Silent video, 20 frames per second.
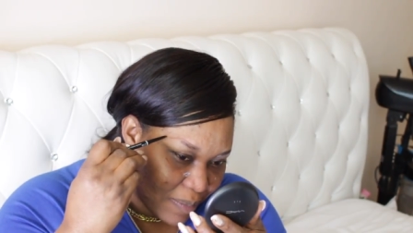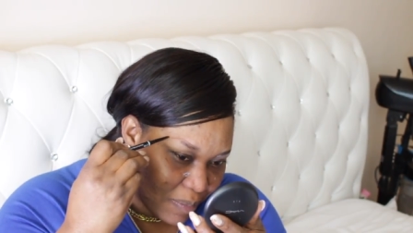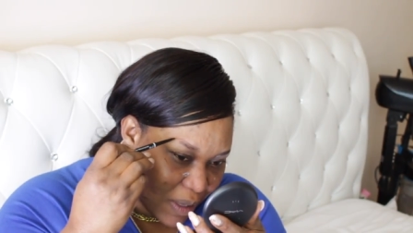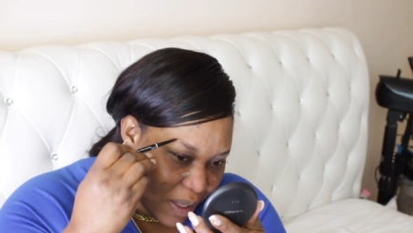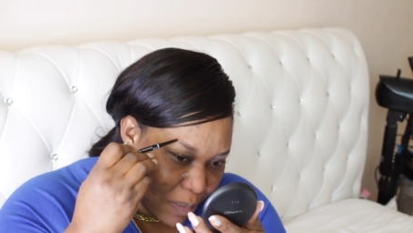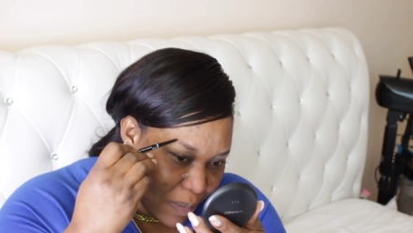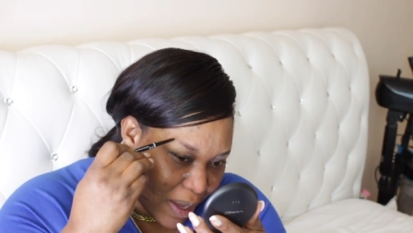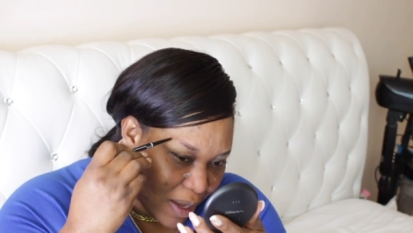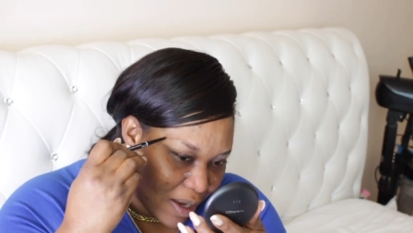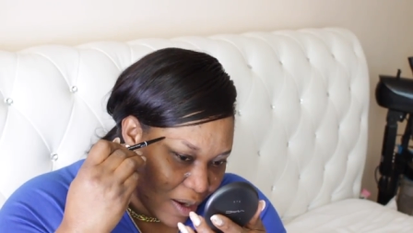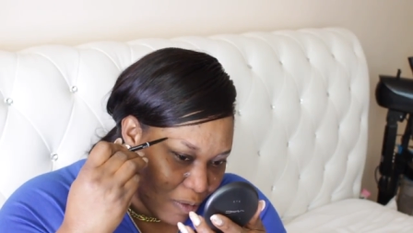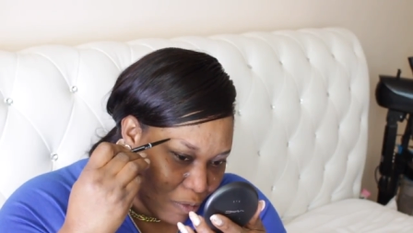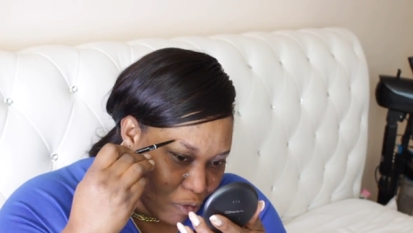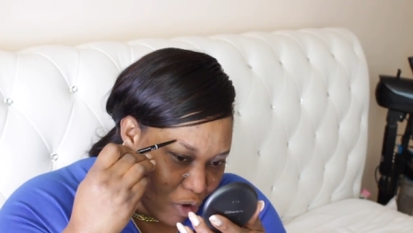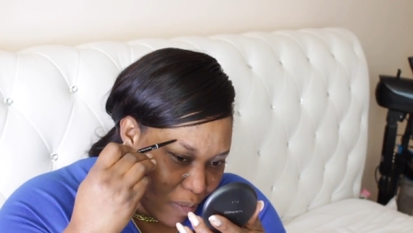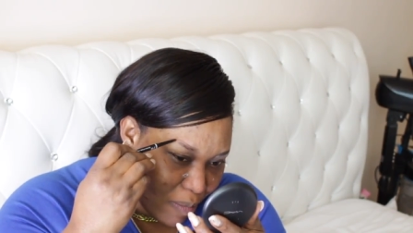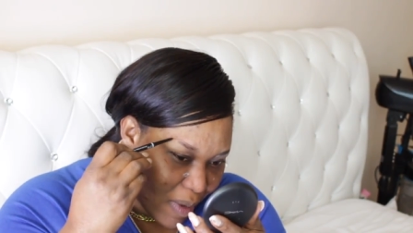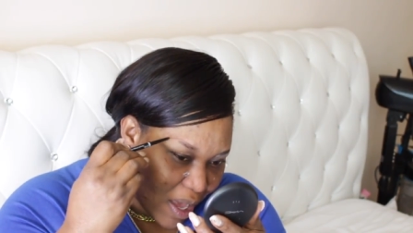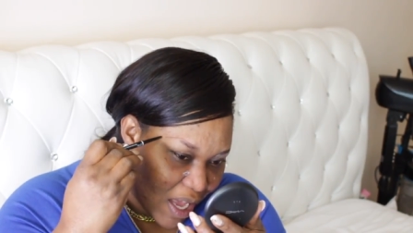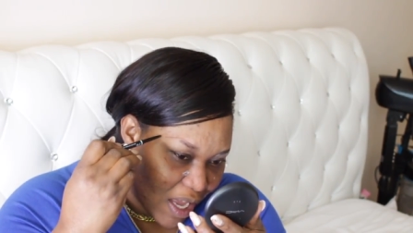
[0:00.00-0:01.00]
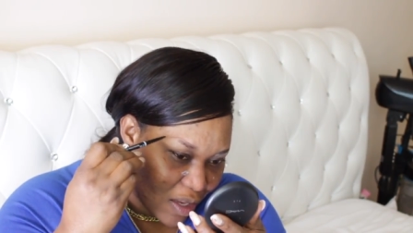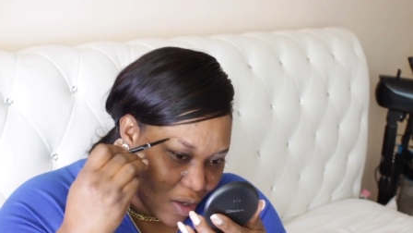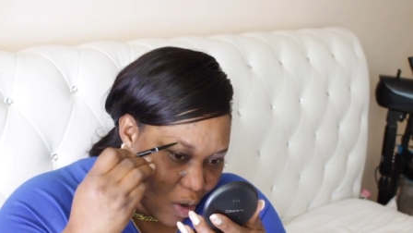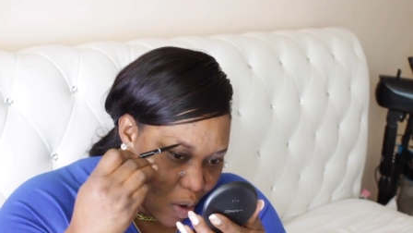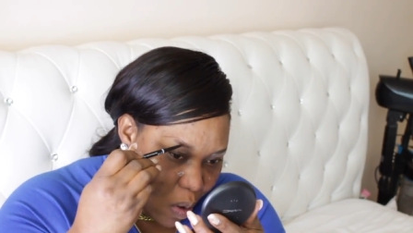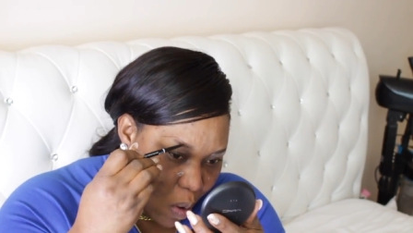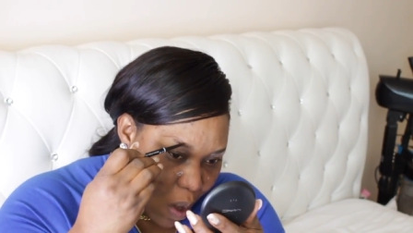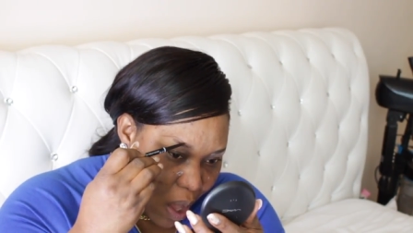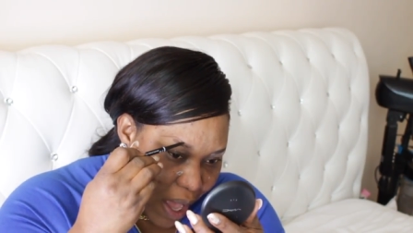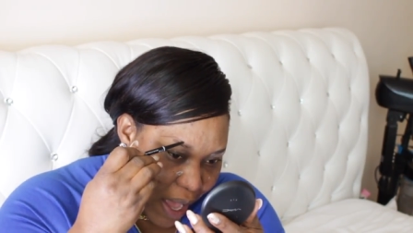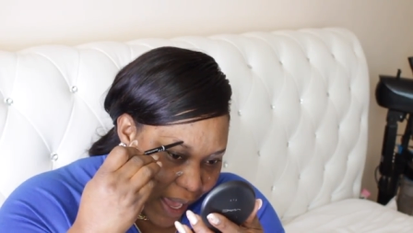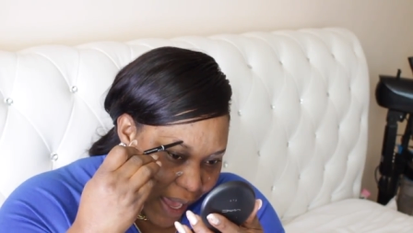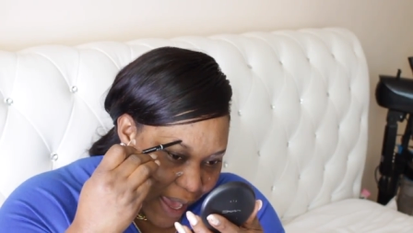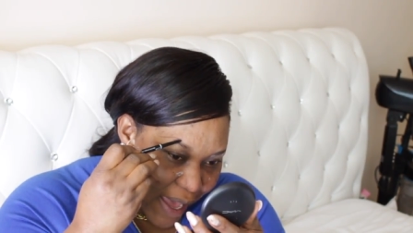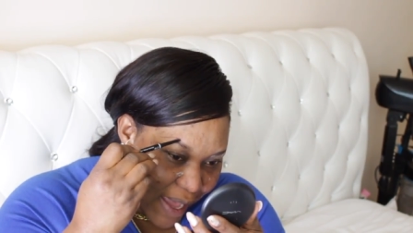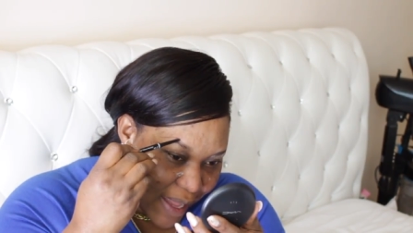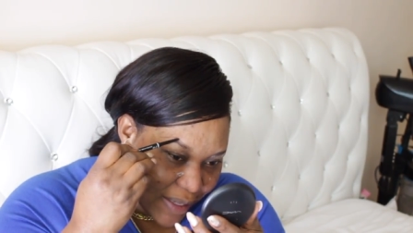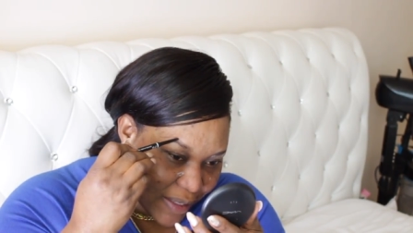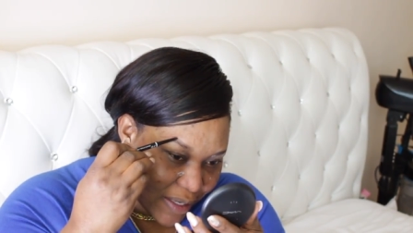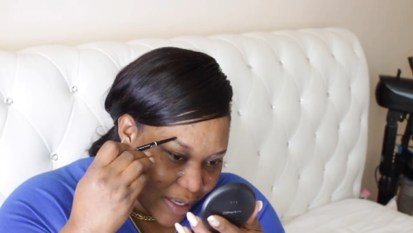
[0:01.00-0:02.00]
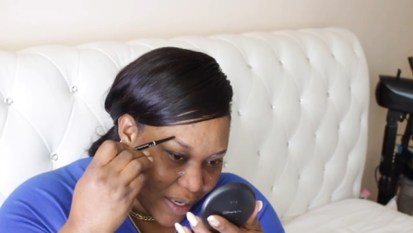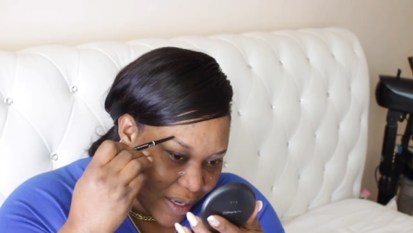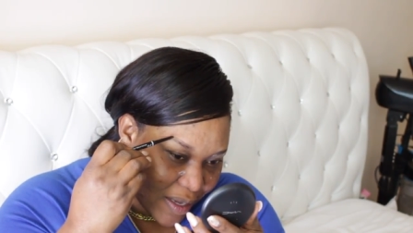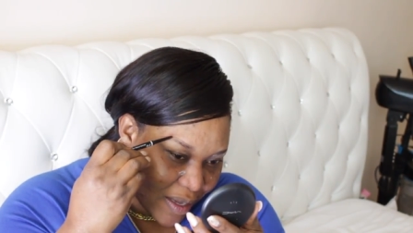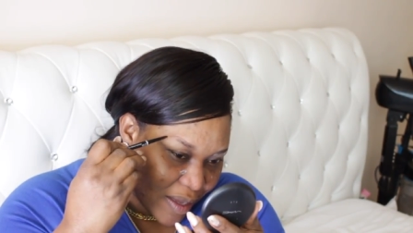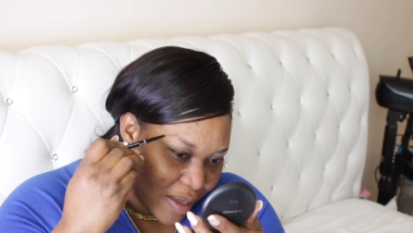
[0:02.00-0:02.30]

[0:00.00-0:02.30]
remain quiet.